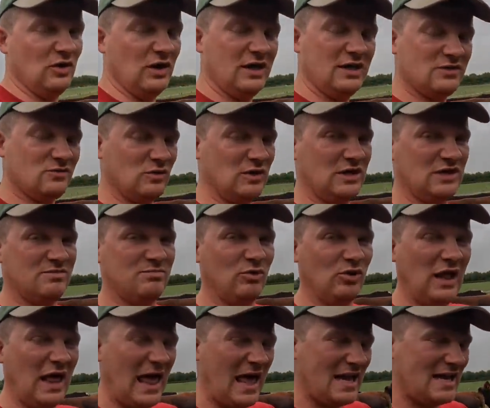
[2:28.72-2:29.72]
is we need to
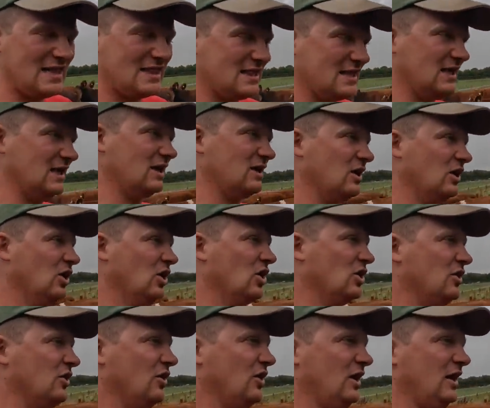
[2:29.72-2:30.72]
pull anything
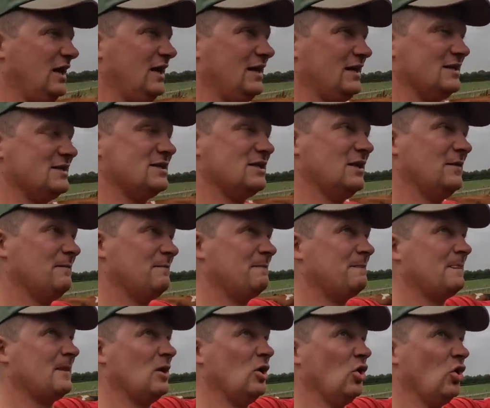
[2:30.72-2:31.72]
that is
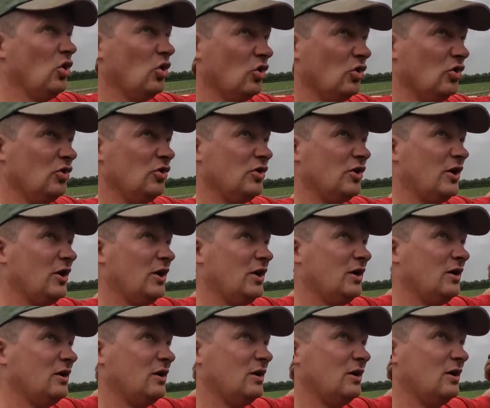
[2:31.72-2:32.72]
under
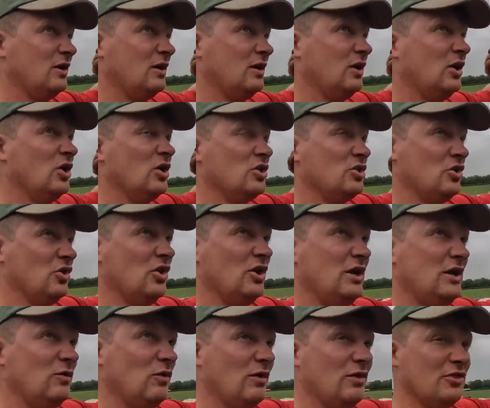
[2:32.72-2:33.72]

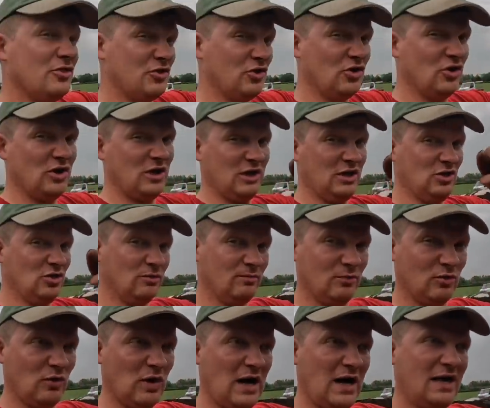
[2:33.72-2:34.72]
31.30
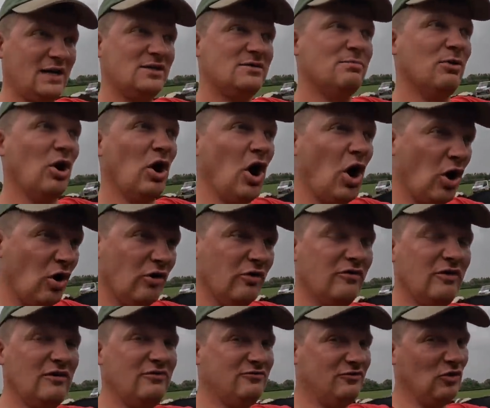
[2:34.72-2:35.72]
number wise, but
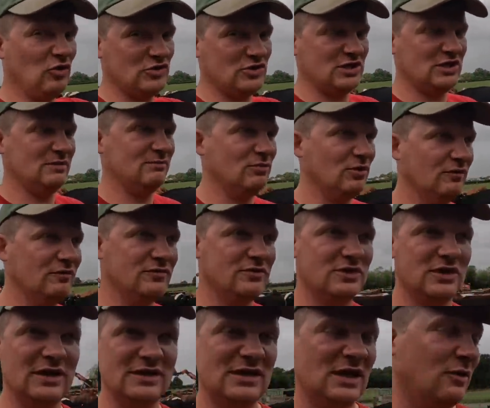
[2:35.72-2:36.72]
over 14
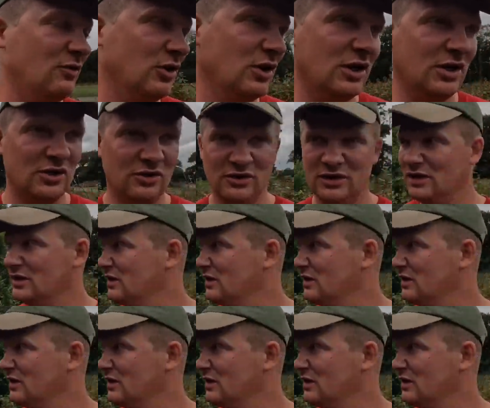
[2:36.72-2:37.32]
months. That's how we're going to do it.